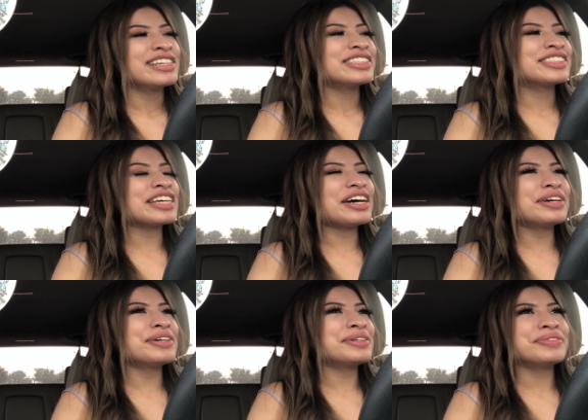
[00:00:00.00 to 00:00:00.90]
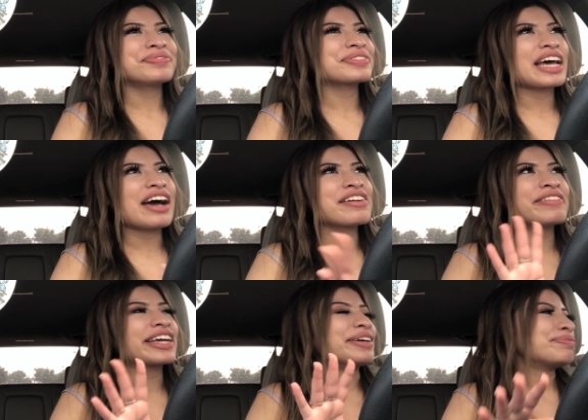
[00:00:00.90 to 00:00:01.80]
So, I don't even
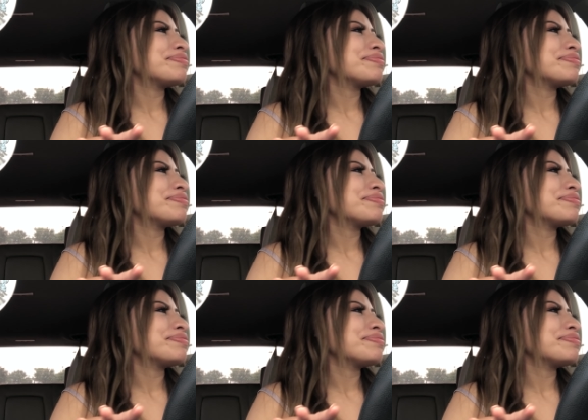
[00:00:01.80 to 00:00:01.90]
care.